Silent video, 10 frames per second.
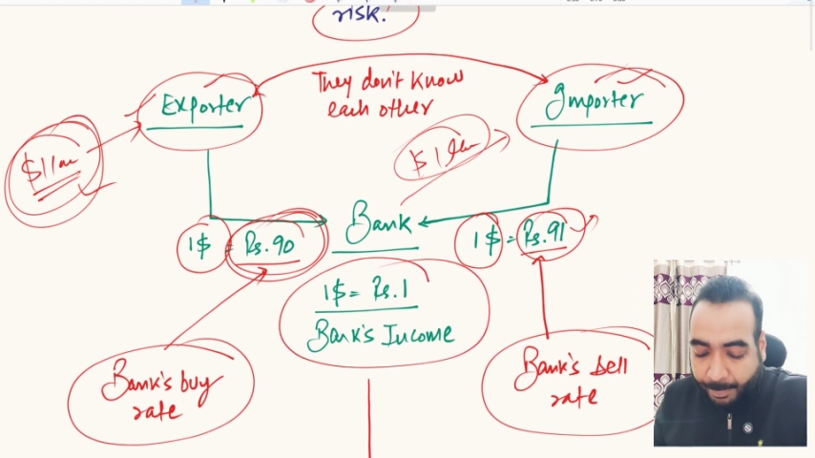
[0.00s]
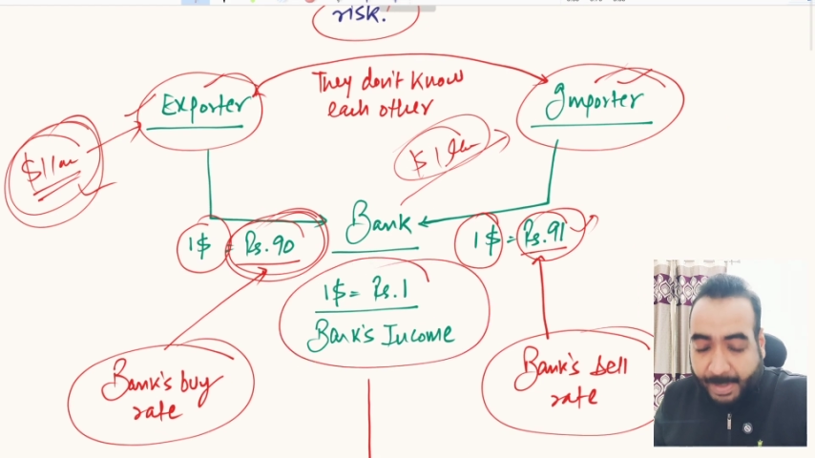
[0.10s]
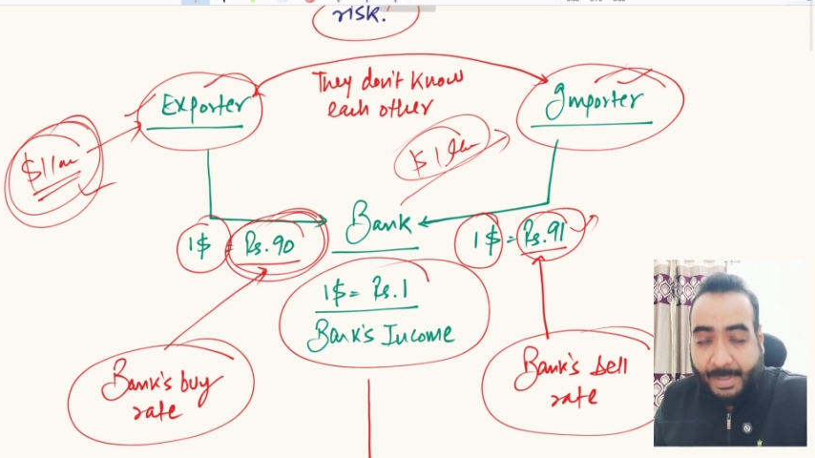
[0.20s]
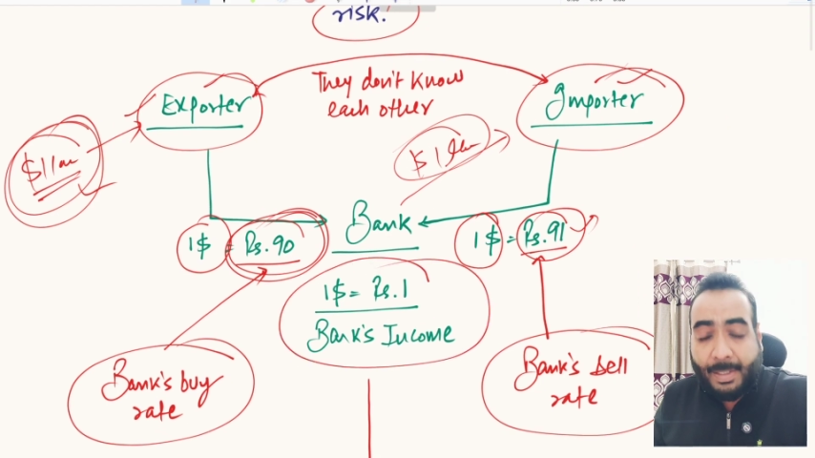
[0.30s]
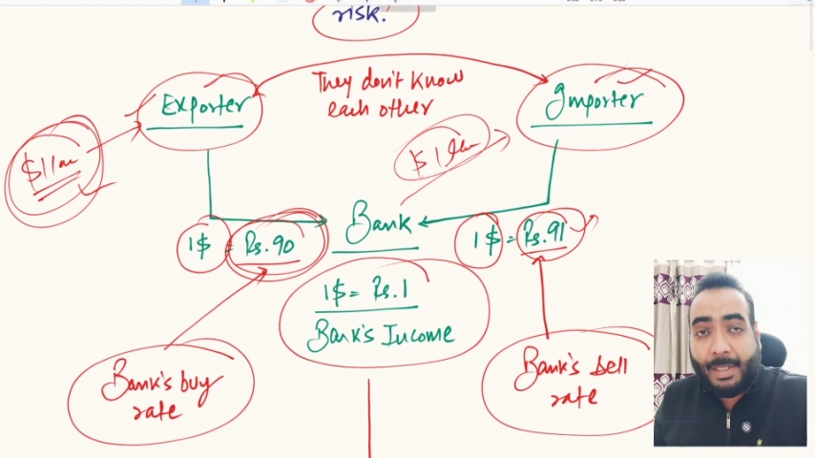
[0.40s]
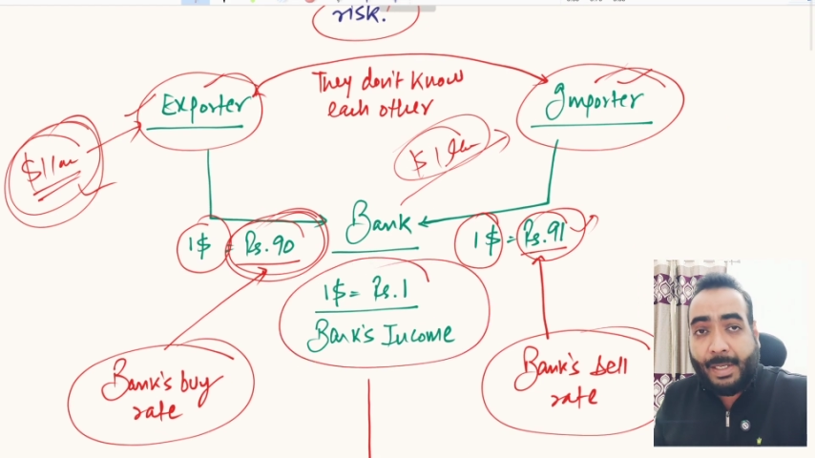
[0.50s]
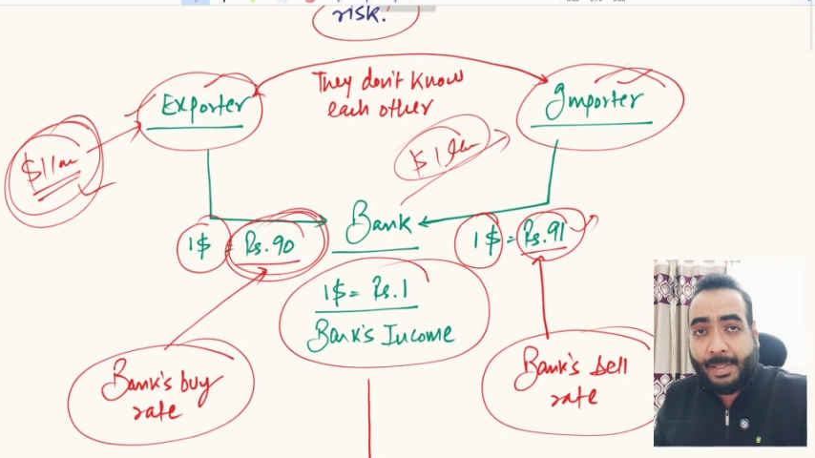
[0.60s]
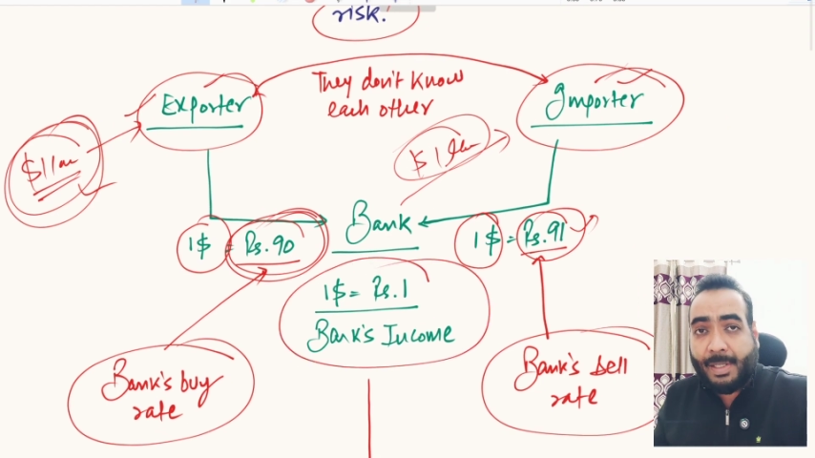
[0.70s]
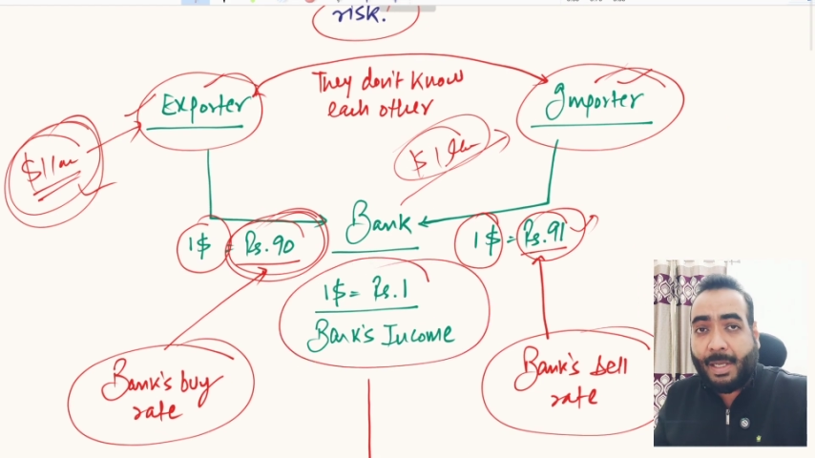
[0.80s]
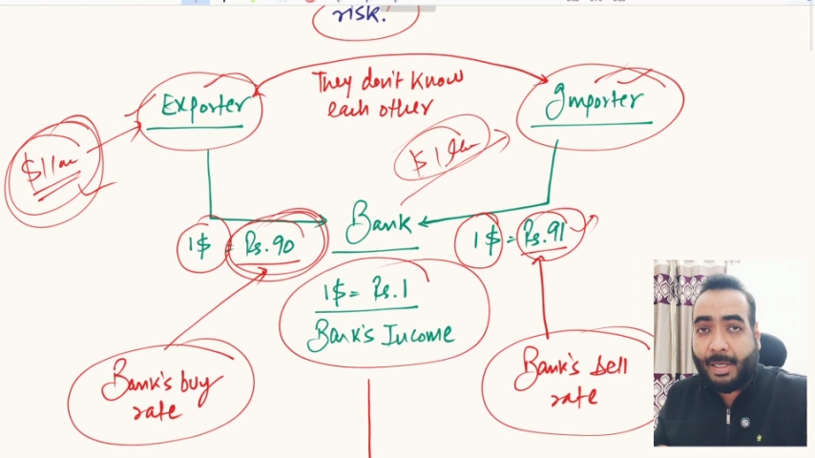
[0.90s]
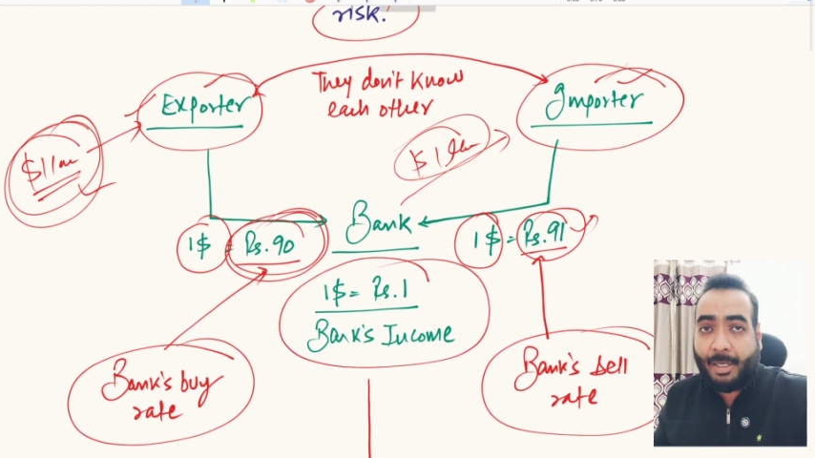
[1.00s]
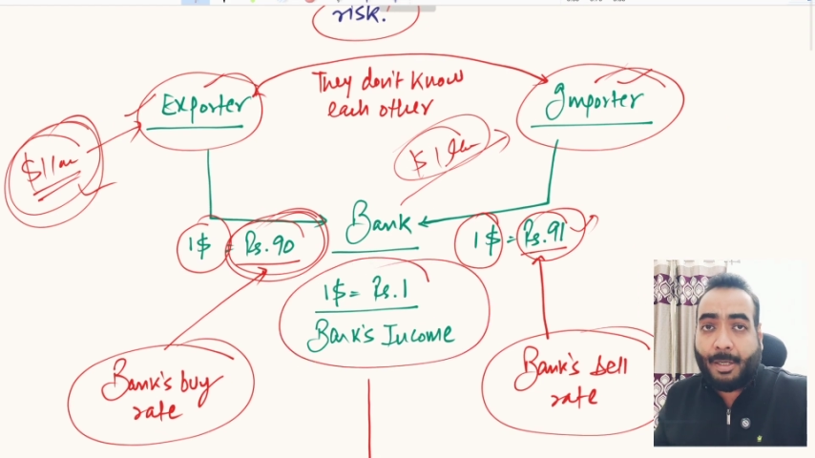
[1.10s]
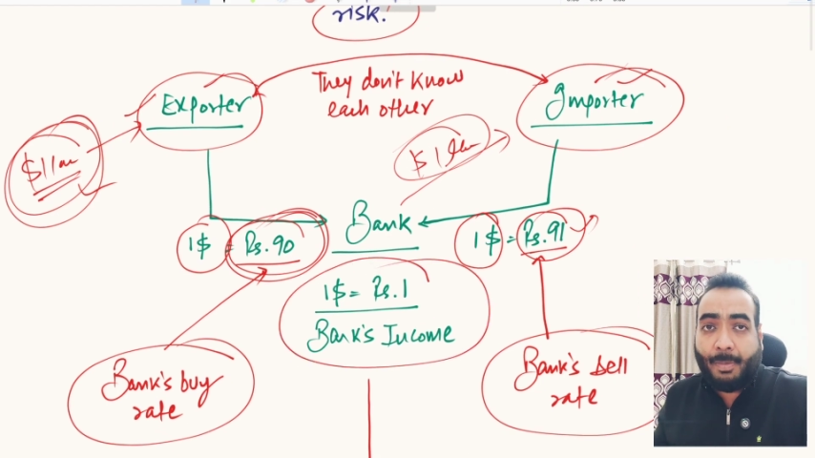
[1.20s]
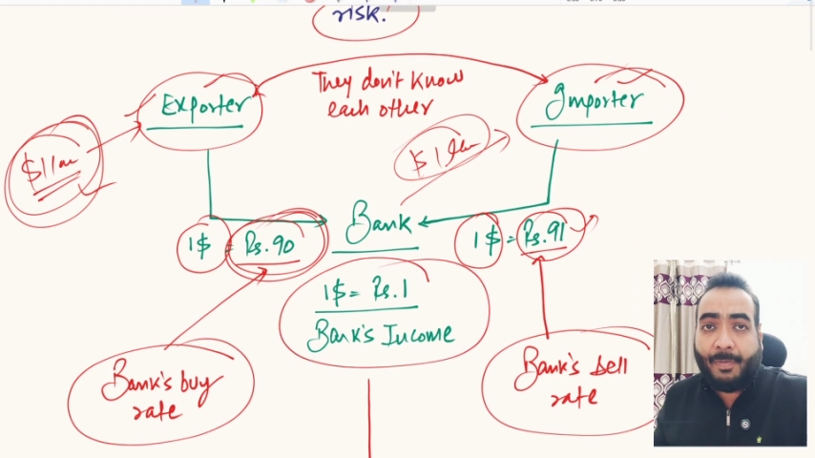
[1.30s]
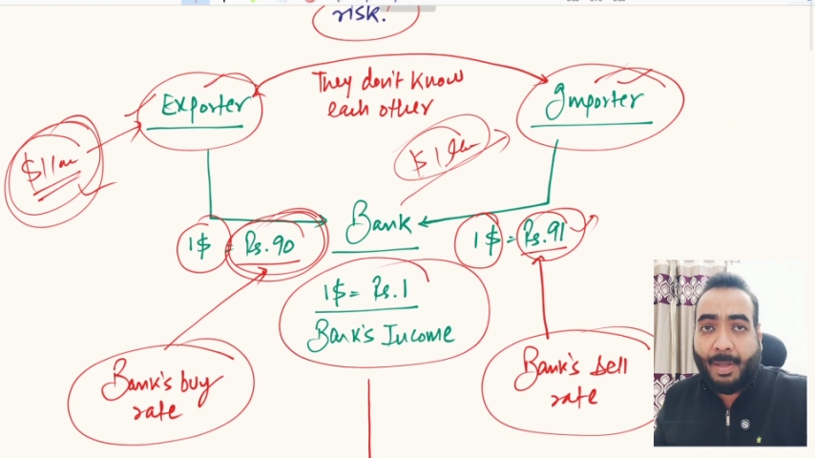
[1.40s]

basically is the income of